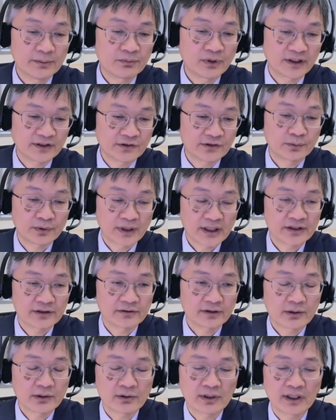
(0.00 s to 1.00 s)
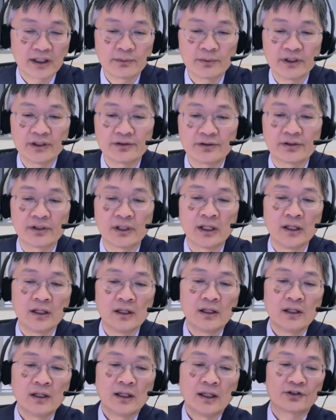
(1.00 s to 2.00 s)
vasopressor requirements.
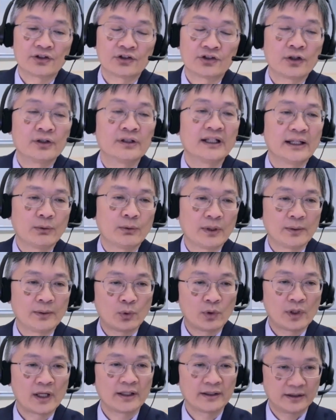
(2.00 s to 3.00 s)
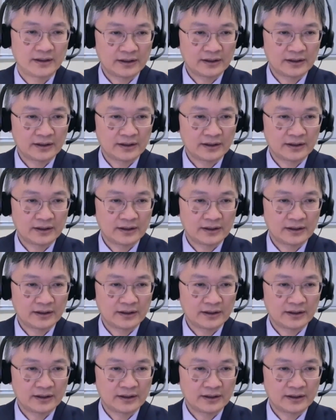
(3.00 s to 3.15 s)
Certainly, we want